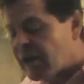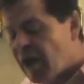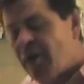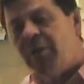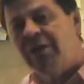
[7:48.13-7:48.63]

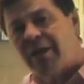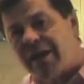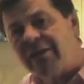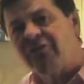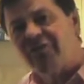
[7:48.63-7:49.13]

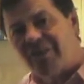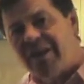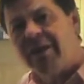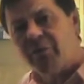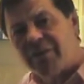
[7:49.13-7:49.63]
Carbon likes
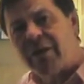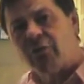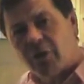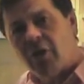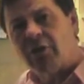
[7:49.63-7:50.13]
dealing with
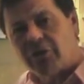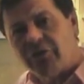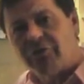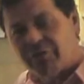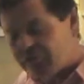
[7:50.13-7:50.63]
alcohol
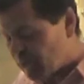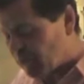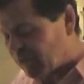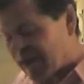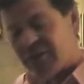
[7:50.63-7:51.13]
under
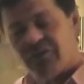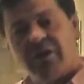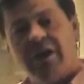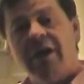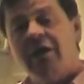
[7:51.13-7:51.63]

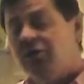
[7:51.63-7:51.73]
50%.